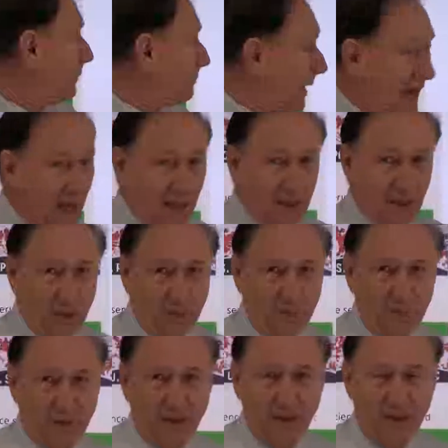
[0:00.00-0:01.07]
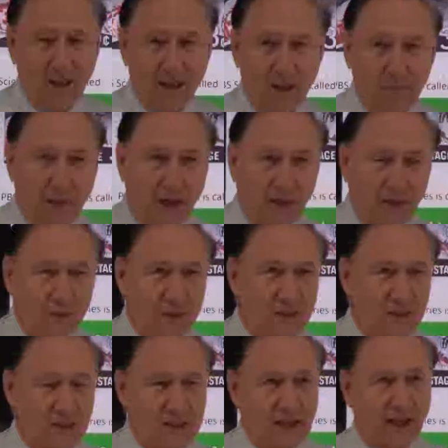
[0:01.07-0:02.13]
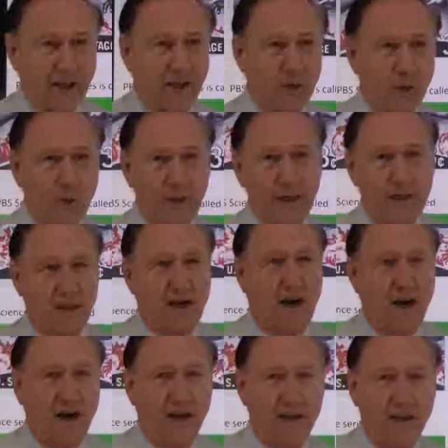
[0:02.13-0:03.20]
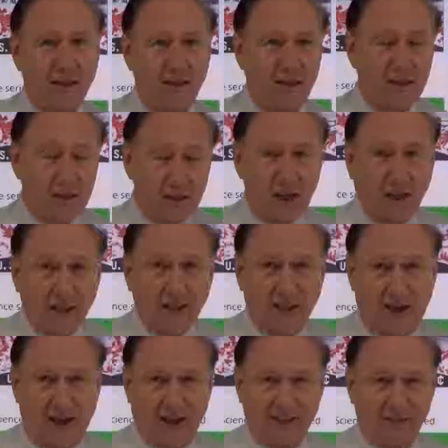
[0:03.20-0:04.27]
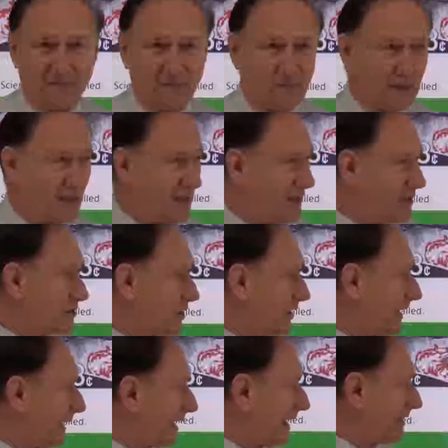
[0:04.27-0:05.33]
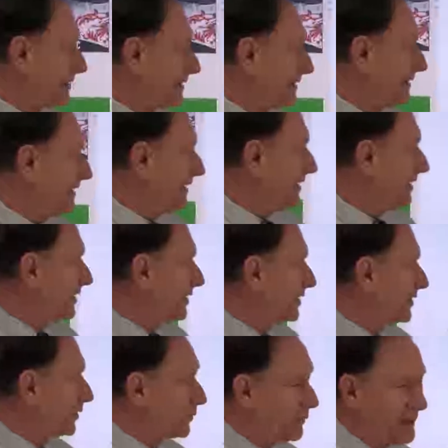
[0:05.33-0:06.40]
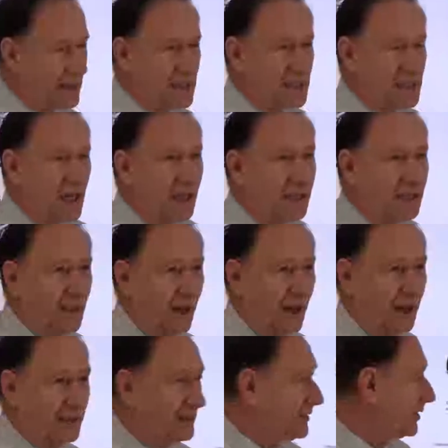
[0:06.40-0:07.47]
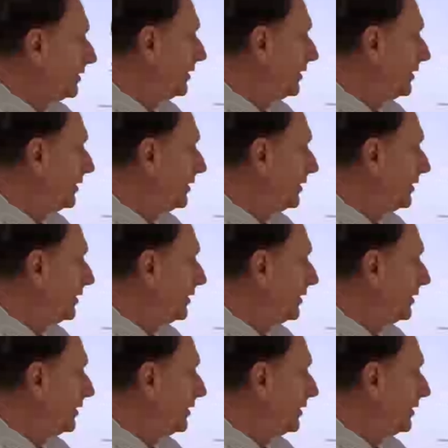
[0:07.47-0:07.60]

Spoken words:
Apollo. Apollo is the second Greek god, sun god. So they got the Greek sun god